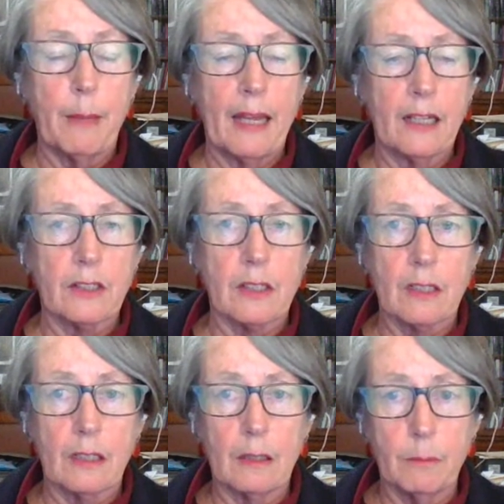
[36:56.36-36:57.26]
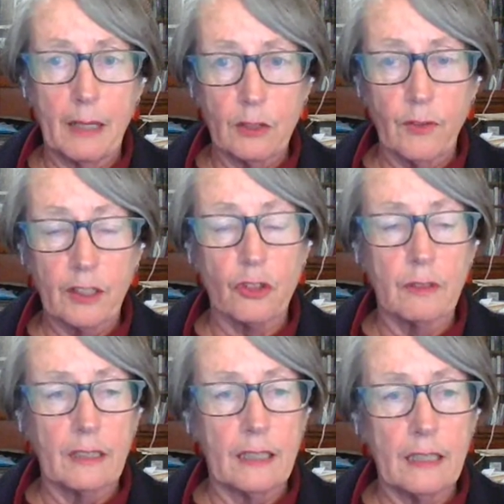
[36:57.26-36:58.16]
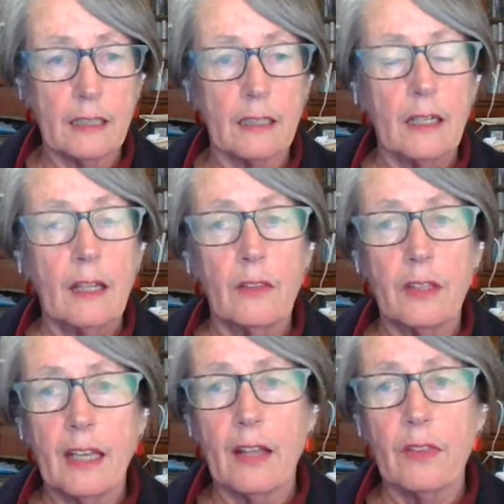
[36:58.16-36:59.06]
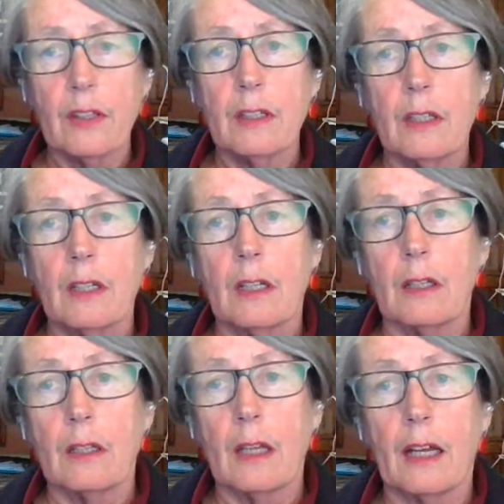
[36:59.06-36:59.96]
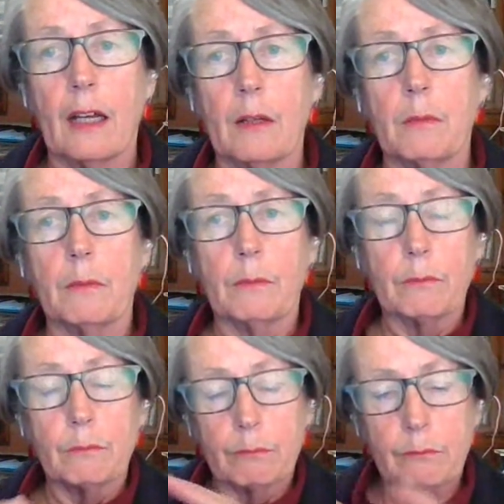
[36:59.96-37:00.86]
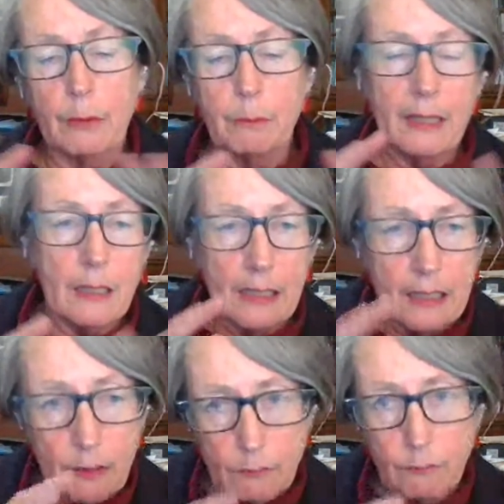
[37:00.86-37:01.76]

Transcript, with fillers: about manufacturing here. The other, I think,